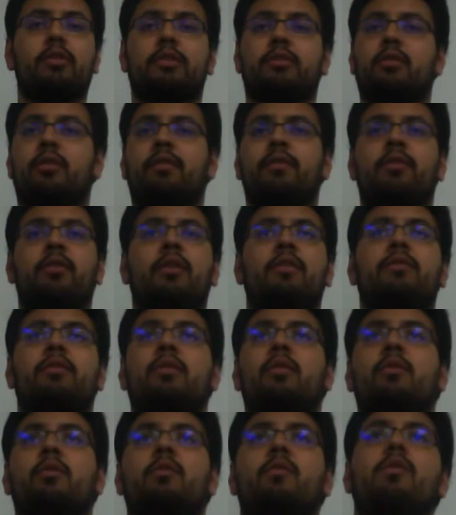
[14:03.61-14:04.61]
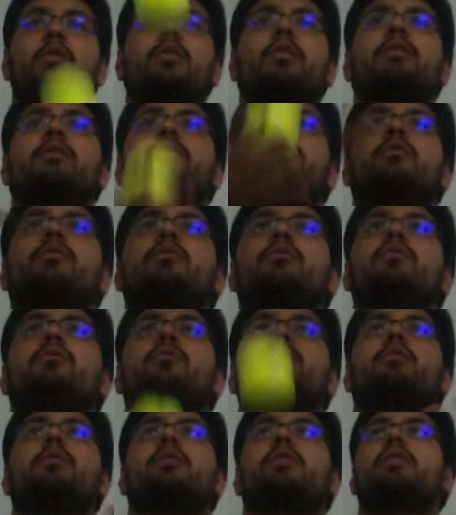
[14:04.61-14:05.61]
So if you have to go 1, 2,
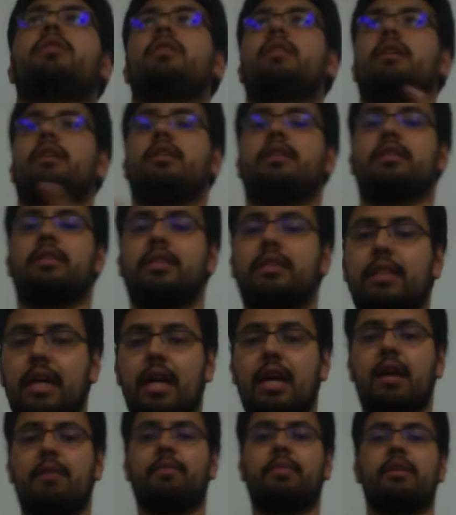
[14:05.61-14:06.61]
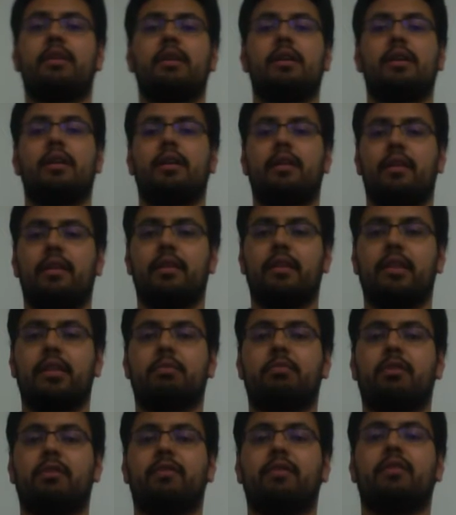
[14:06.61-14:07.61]
1, and then stop,
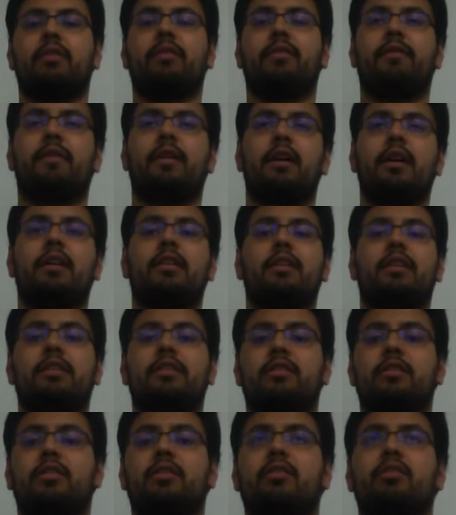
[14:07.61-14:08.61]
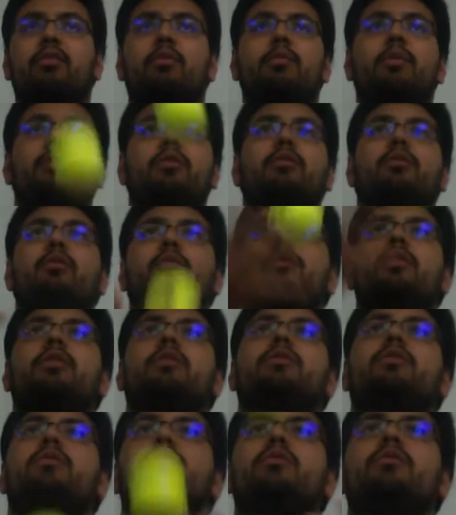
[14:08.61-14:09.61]
that's perfectly fine. Next thing you know, you'll be doing
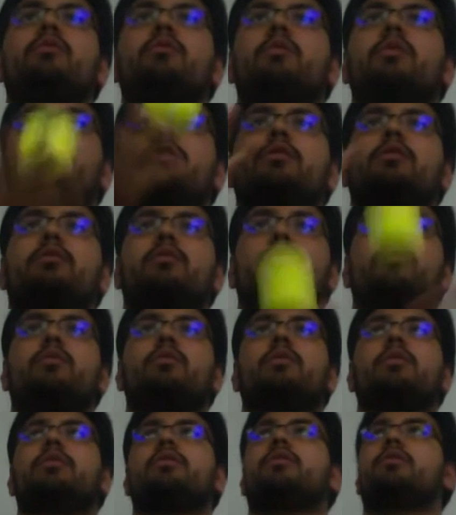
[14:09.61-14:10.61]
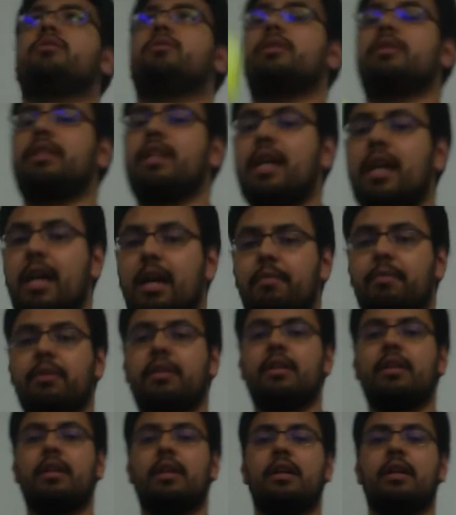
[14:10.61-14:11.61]
1, 2, 1, 2, 1, 2,
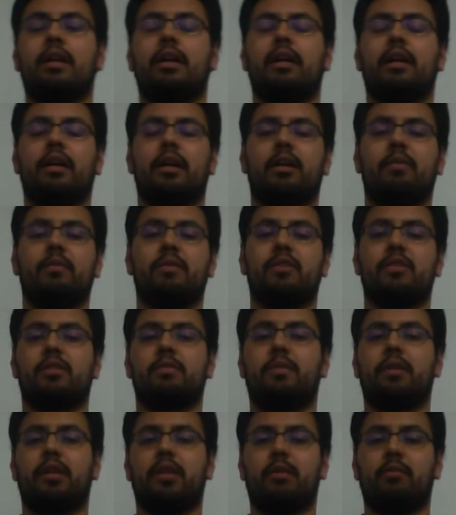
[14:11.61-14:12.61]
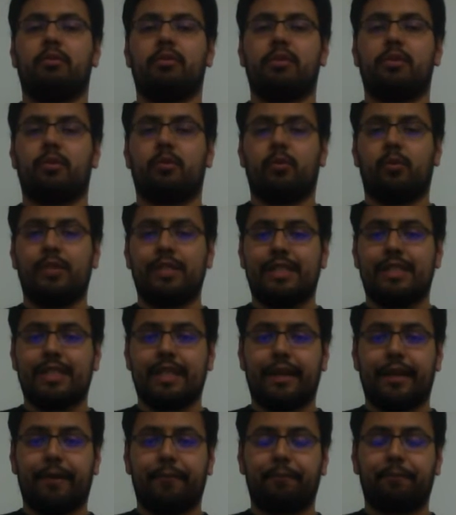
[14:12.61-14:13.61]
stop, and just being able to
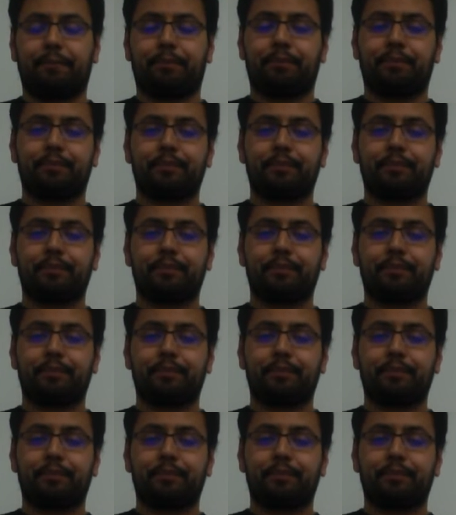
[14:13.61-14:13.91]
reset.